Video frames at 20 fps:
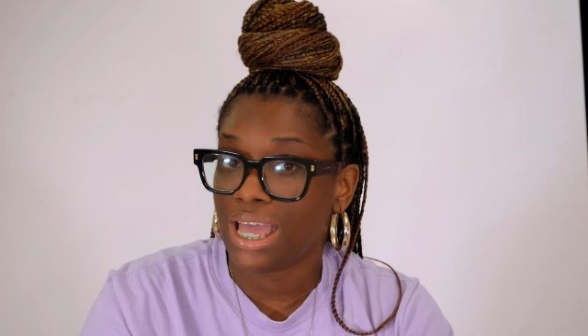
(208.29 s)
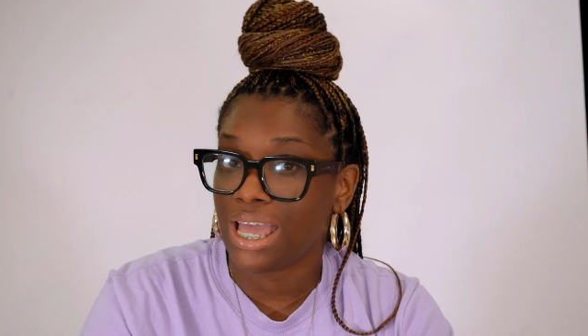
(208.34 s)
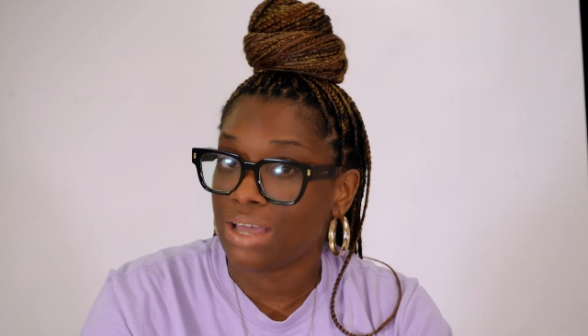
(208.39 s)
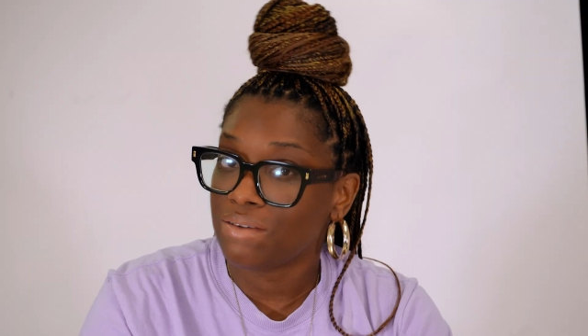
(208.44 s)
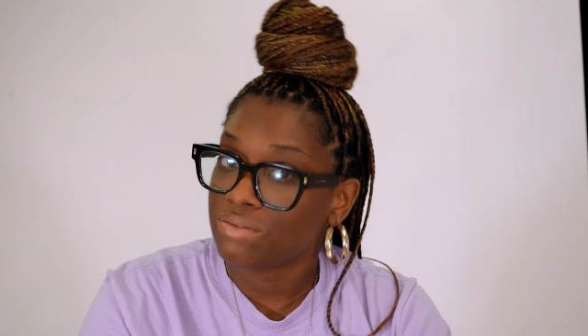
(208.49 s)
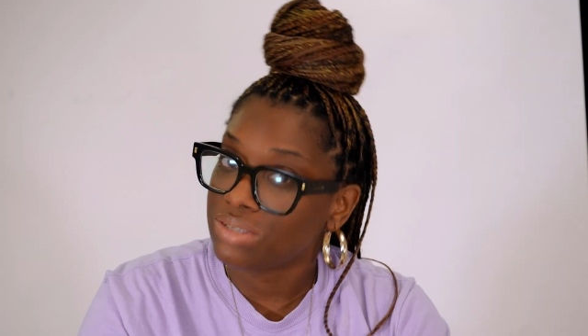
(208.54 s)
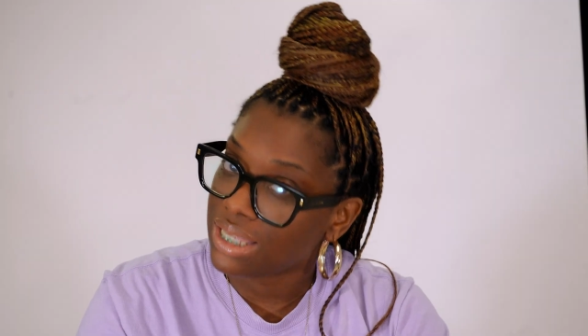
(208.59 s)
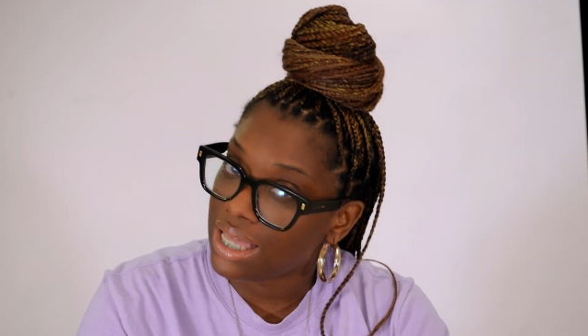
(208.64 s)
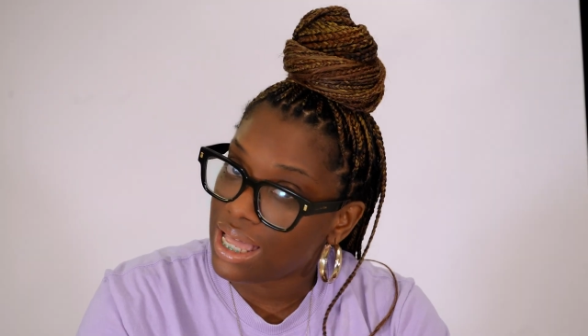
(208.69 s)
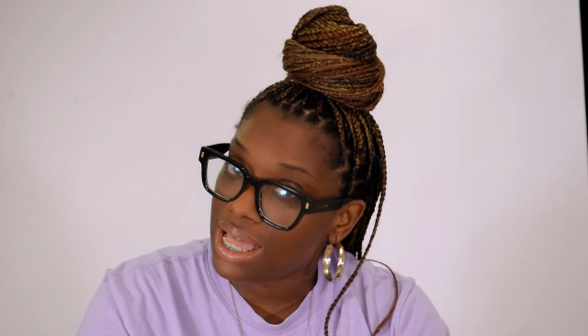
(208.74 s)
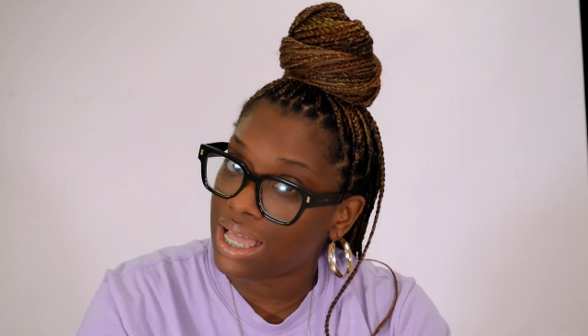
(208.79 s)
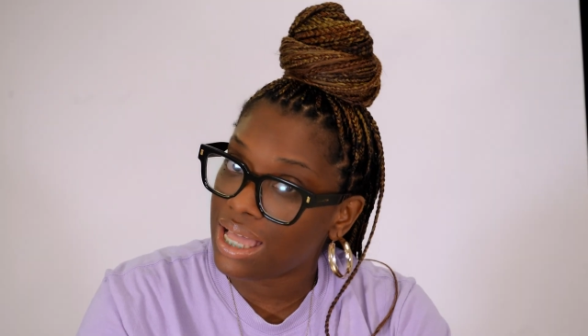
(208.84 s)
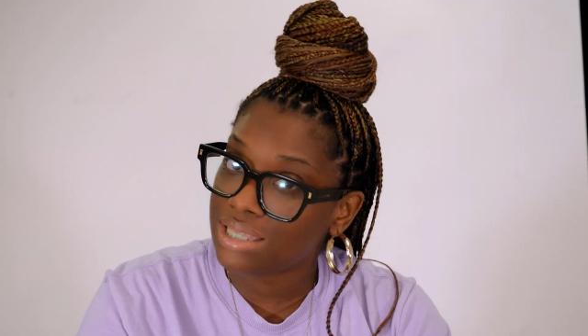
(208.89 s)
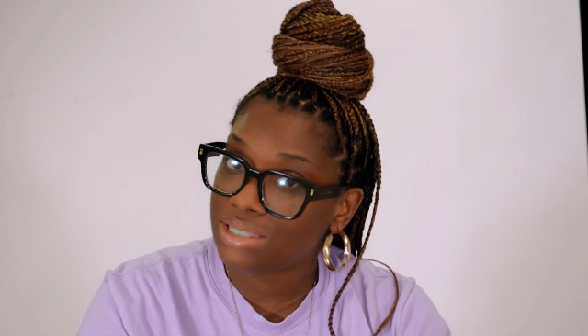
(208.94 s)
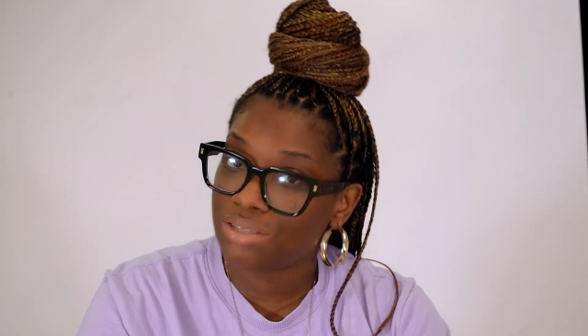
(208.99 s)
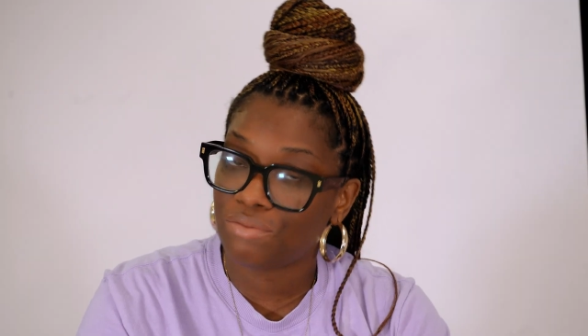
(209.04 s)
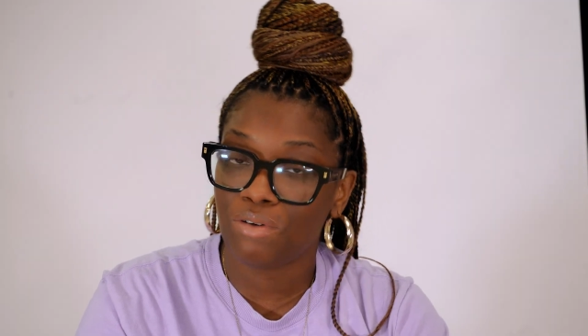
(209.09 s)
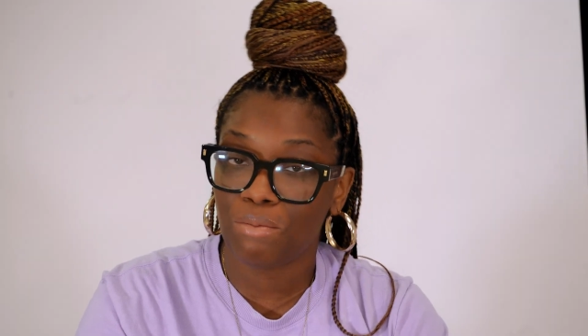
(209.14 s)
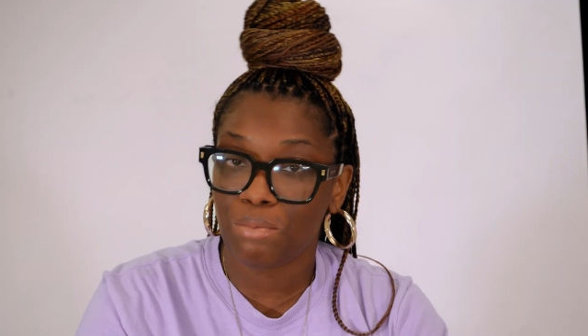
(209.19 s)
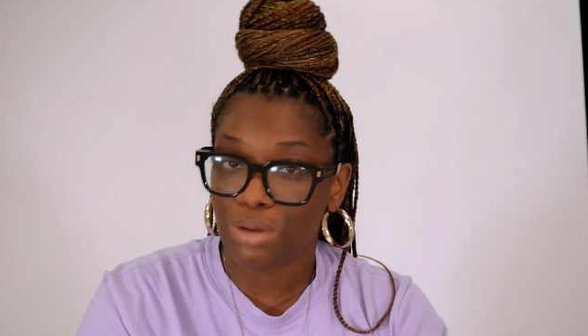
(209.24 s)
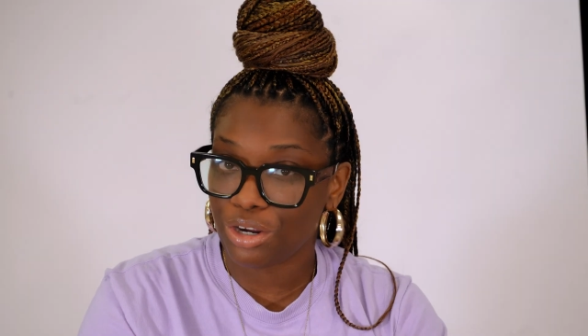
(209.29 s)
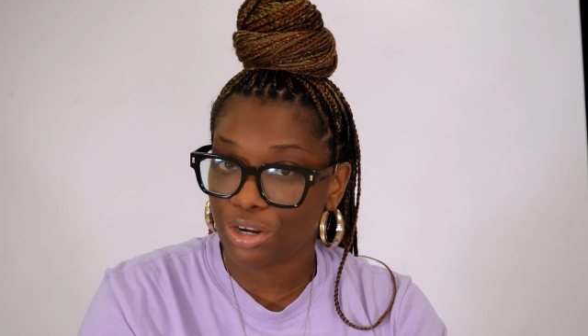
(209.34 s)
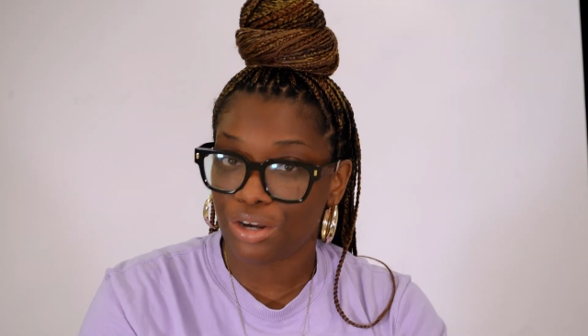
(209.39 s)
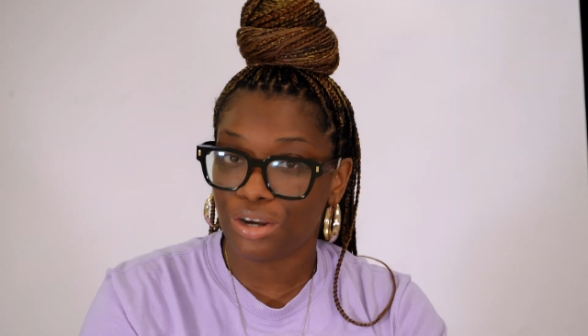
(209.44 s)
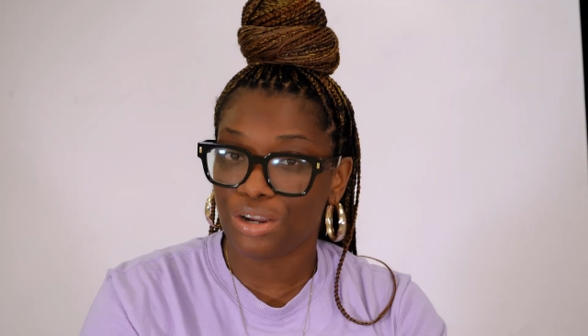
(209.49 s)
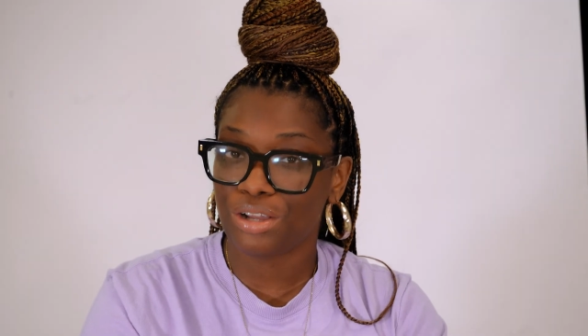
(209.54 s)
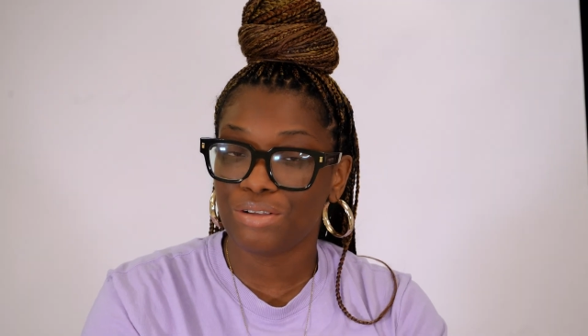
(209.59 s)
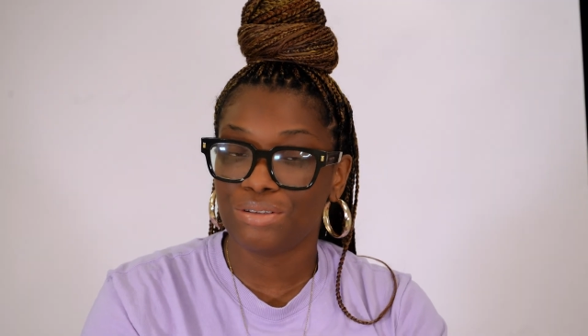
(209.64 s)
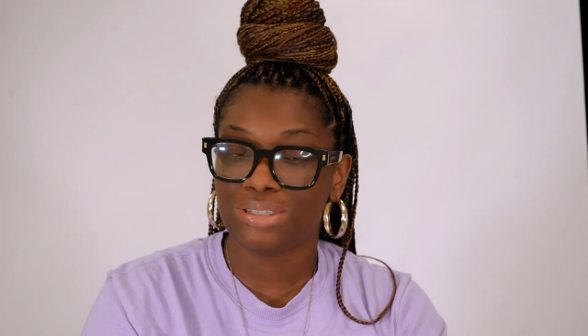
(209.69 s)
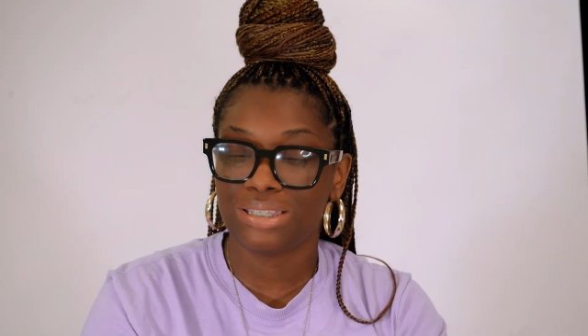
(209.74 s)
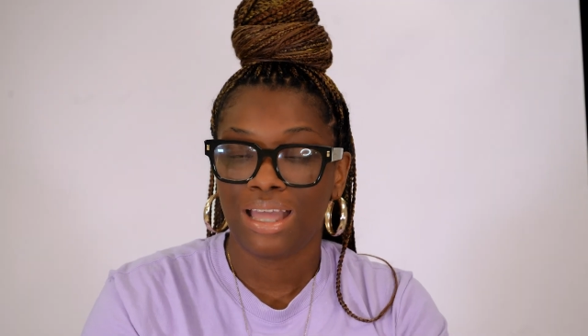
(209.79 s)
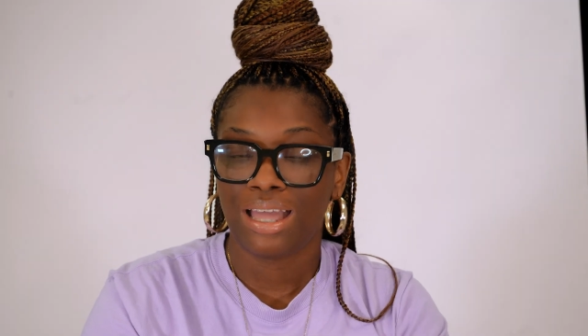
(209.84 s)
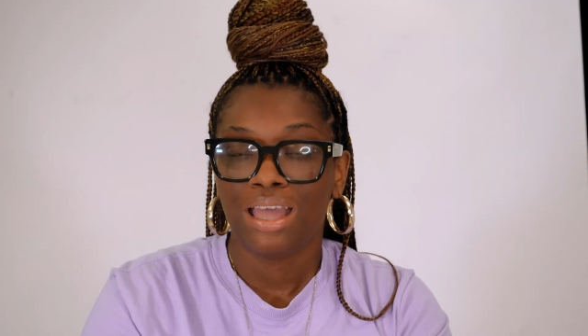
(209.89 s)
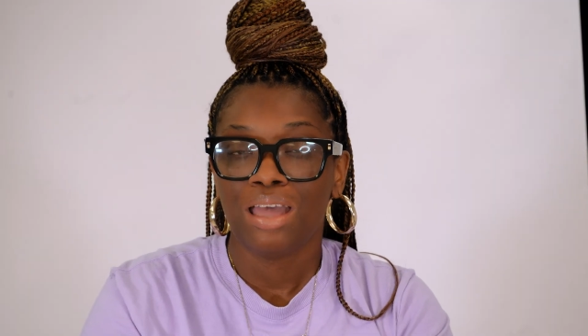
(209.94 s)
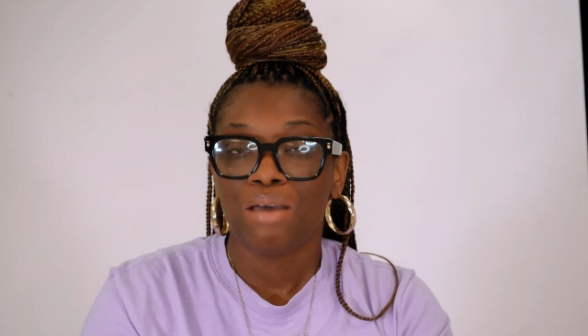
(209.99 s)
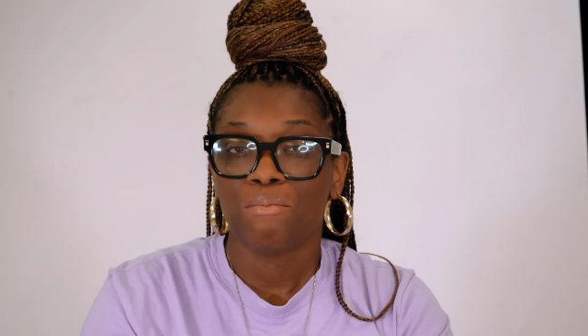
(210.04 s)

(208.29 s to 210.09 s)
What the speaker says: calf size for my girls.